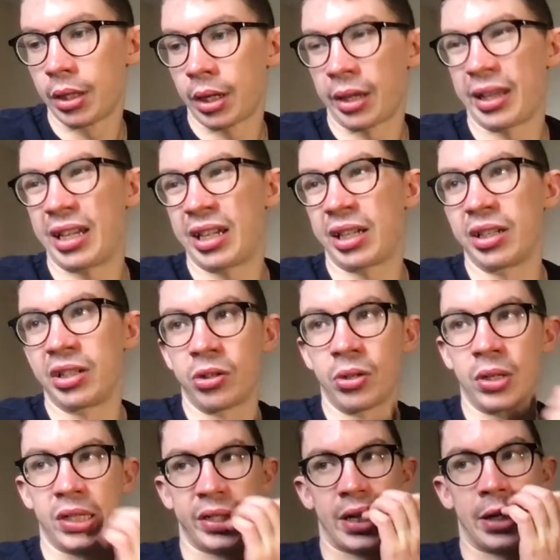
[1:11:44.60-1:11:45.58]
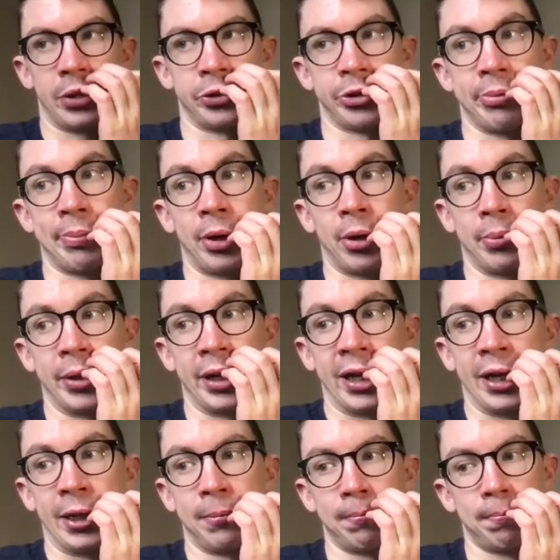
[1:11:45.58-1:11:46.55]
you can do Lascelles to Botman
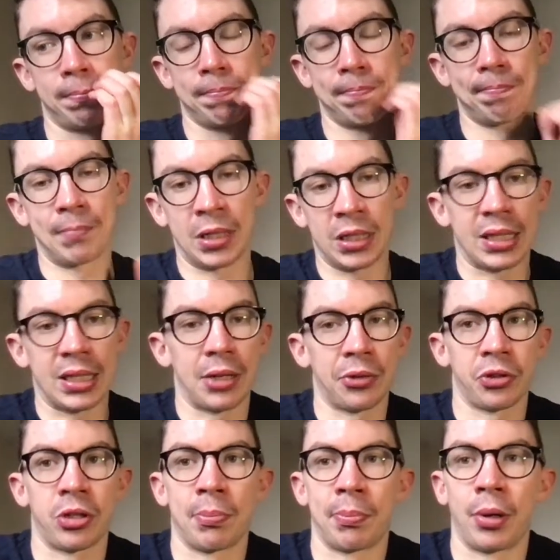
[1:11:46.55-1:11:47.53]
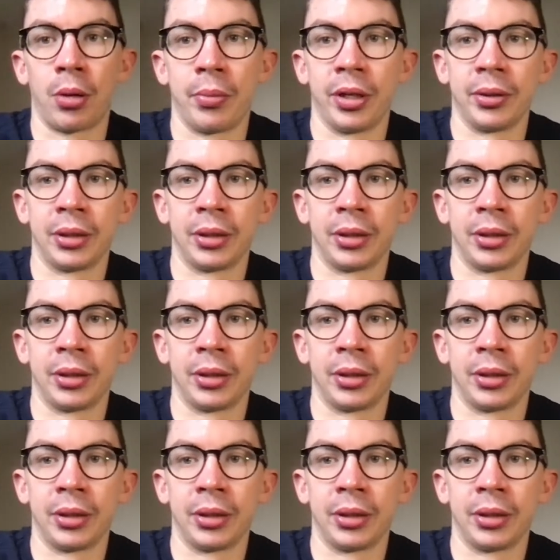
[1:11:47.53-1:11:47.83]
here. Lascelles to Botman,